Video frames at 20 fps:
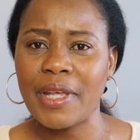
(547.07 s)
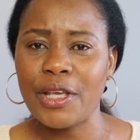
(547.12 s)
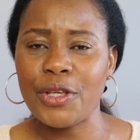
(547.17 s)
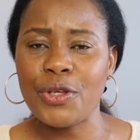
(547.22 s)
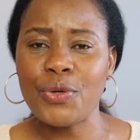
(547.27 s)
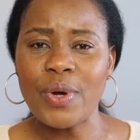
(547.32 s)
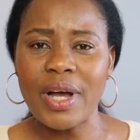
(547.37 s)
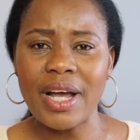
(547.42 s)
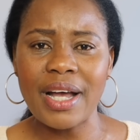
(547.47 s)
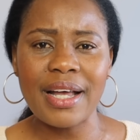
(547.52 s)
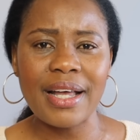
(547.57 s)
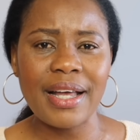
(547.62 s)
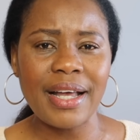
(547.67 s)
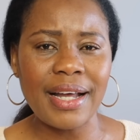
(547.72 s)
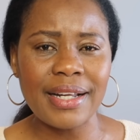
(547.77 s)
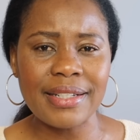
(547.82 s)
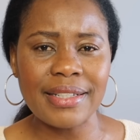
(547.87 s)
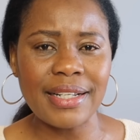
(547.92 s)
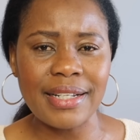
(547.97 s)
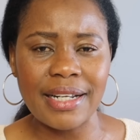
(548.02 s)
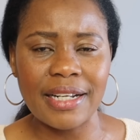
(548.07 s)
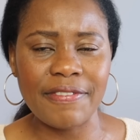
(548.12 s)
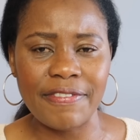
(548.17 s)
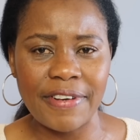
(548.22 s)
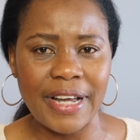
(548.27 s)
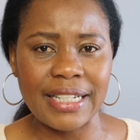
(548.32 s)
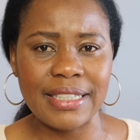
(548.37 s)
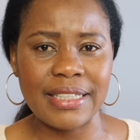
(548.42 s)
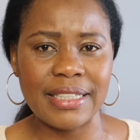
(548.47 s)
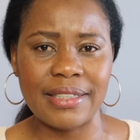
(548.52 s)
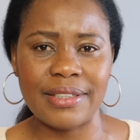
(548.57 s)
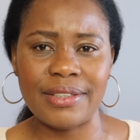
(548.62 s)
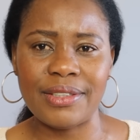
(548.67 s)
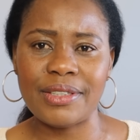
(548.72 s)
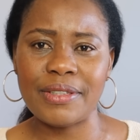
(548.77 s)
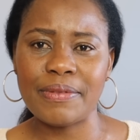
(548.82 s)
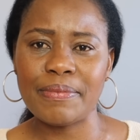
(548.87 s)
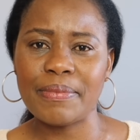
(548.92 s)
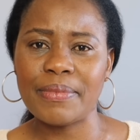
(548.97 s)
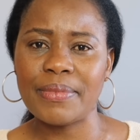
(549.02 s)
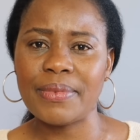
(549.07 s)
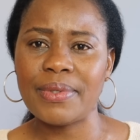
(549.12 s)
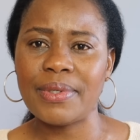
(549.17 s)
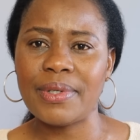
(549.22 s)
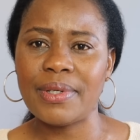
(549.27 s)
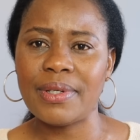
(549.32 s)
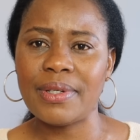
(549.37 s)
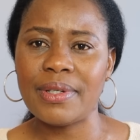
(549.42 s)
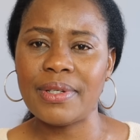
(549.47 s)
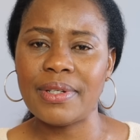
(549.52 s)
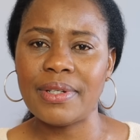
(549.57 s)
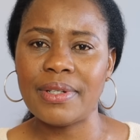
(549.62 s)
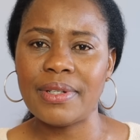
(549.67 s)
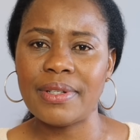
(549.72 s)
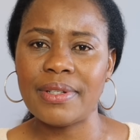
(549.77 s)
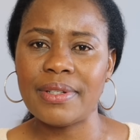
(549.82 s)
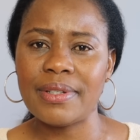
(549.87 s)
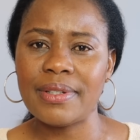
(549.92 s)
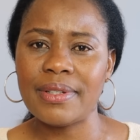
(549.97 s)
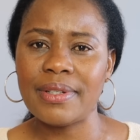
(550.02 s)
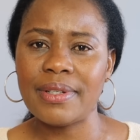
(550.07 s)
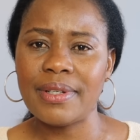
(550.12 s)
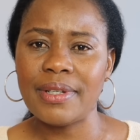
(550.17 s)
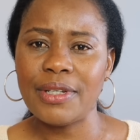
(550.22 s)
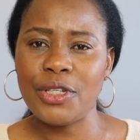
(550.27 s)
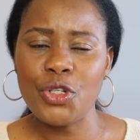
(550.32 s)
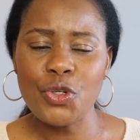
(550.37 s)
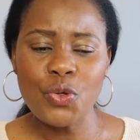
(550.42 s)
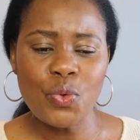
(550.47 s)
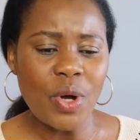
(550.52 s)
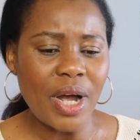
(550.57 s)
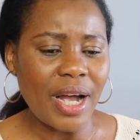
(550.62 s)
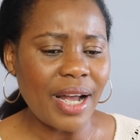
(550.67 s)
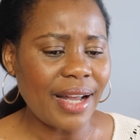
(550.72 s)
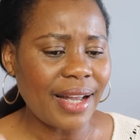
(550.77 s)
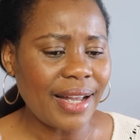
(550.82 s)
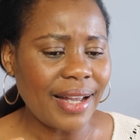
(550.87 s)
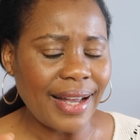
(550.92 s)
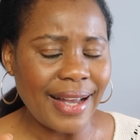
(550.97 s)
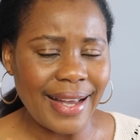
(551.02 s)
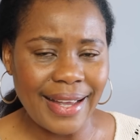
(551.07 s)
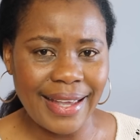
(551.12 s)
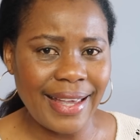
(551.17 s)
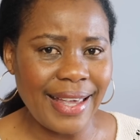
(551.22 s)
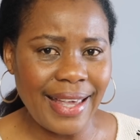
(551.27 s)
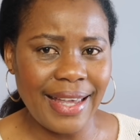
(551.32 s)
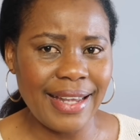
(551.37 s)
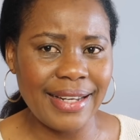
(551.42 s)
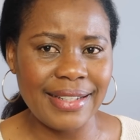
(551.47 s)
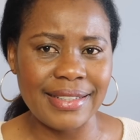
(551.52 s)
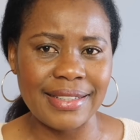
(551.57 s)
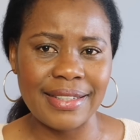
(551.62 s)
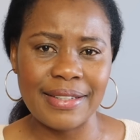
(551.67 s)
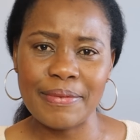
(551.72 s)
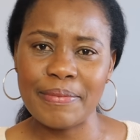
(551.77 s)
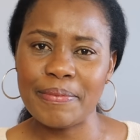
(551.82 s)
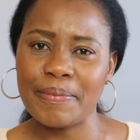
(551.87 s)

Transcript: You are at an advantage. You are ahead.